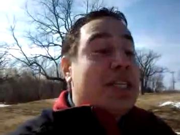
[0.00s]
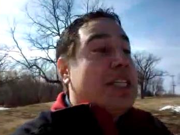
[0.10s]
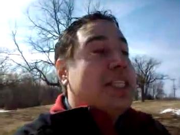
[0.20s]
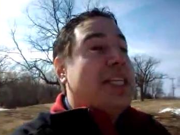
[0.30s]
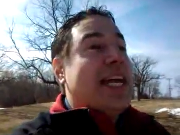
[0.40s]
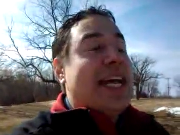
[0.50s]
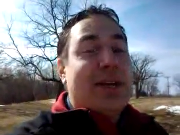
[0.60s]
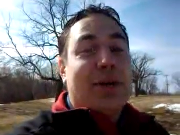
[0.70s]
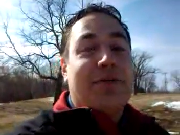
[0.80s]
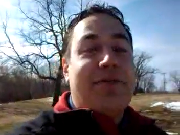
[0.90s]
This is an
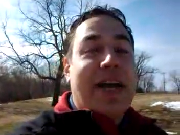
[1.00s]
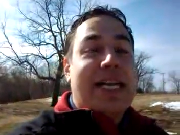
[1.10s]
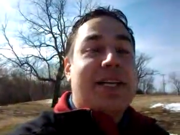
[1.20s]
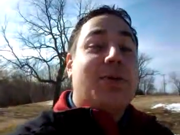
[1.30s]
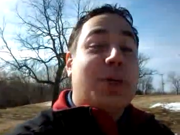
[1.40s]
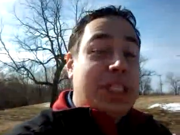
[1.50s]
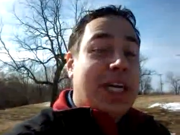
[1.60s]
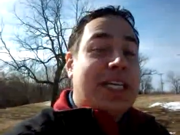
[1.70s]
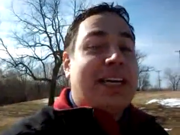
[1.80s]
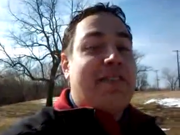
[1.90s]
annual event, which
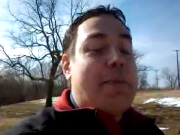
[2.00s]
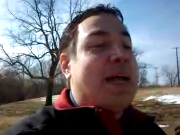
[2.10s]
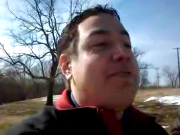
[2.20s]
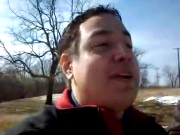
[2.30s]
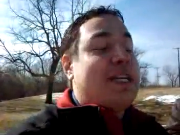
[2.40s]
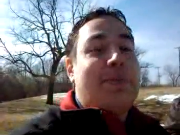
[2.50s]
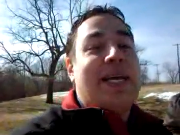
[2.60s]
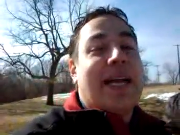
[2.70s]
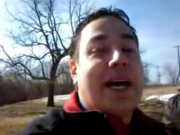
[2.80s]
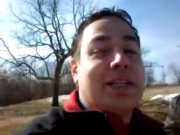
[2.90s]
does have a benefit to
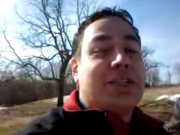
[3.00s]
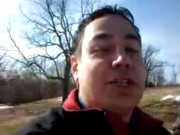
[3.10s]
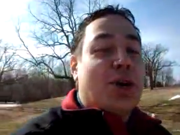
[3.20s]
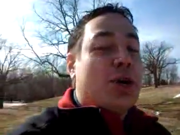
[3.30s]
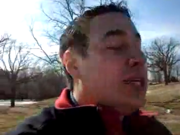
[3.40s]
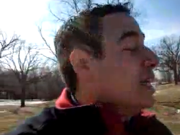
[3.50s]
being out in this cold.